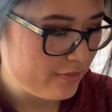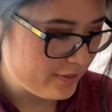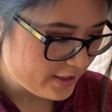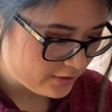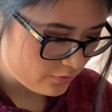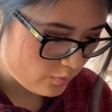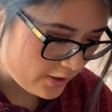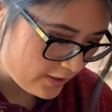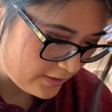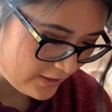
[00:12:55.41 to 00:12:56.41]
this
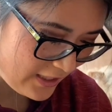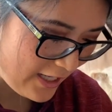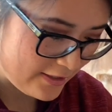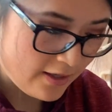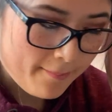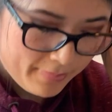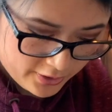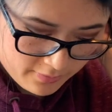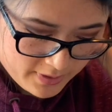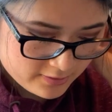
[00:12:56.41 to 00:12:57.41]
one says
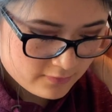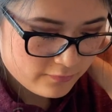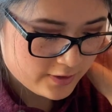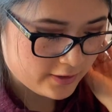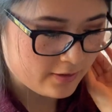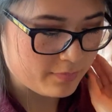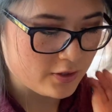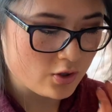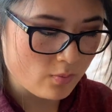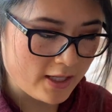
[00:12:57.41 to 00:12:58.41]
Buttermints, Vanilla
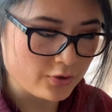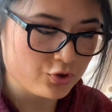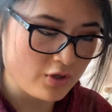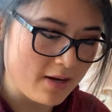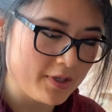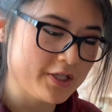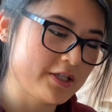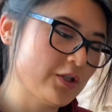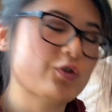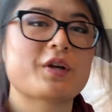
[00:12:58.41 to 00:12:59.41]
Bean, Noel, Strawberries,
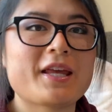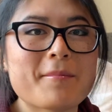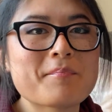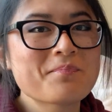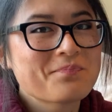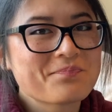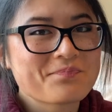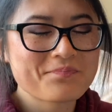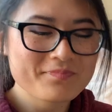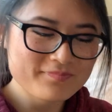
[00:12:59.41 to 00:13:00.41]
and Cream.
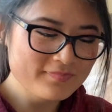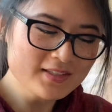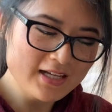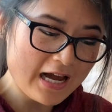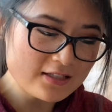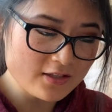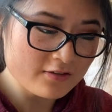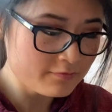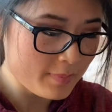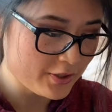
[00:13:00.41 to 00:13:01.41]
I
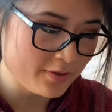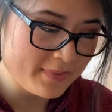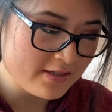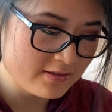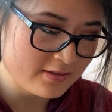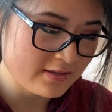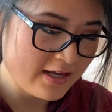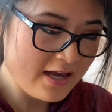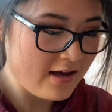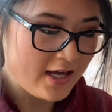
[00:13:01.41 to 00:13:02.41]
love Buttermints
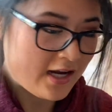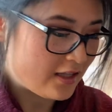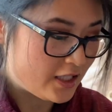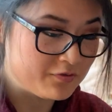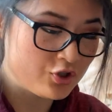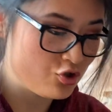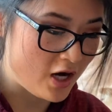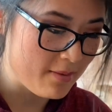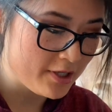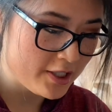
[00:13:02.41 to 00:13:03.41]
and I love
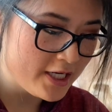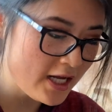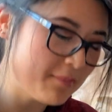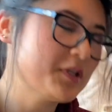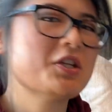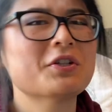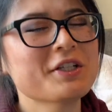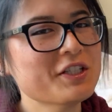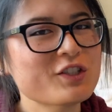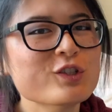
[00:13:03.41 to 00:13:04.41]
strawberry. I'm
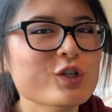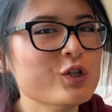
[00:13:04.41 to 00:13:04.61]
curious to